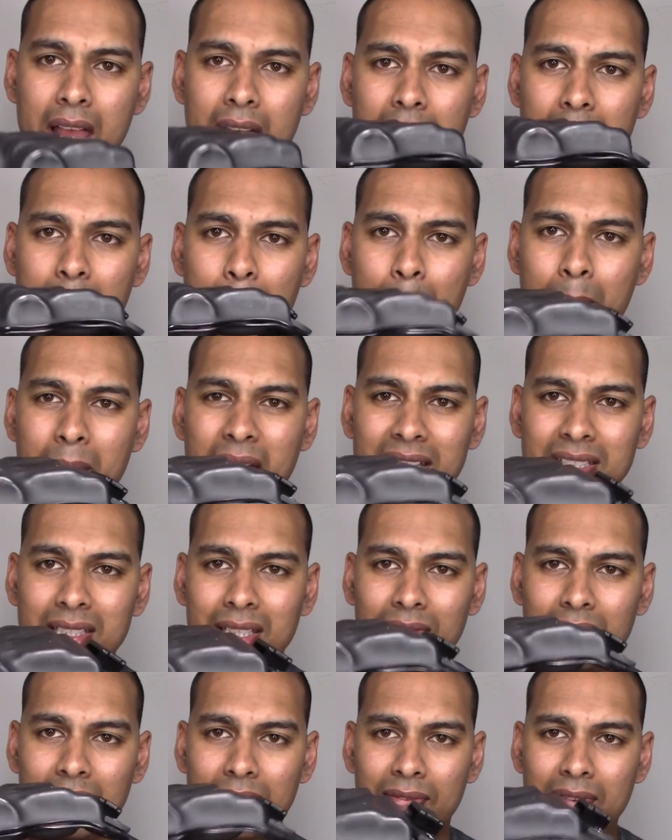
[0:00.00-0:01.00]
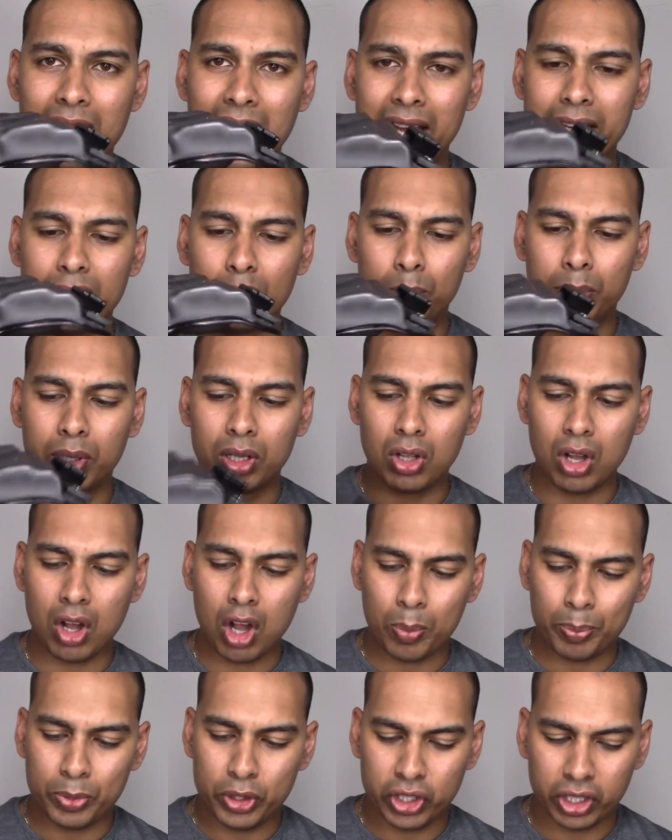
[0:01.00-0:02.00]
a massively viable
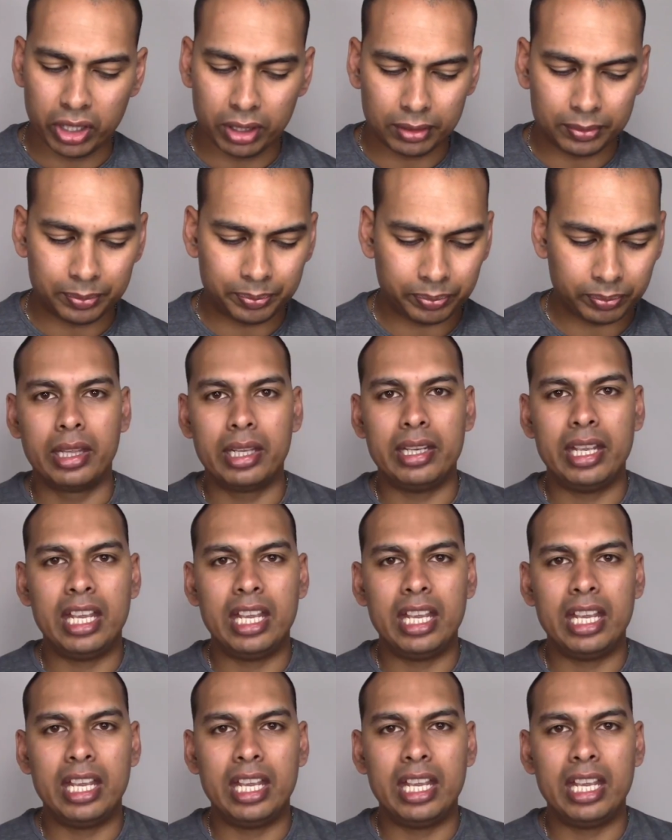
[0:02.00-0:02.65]
option. Then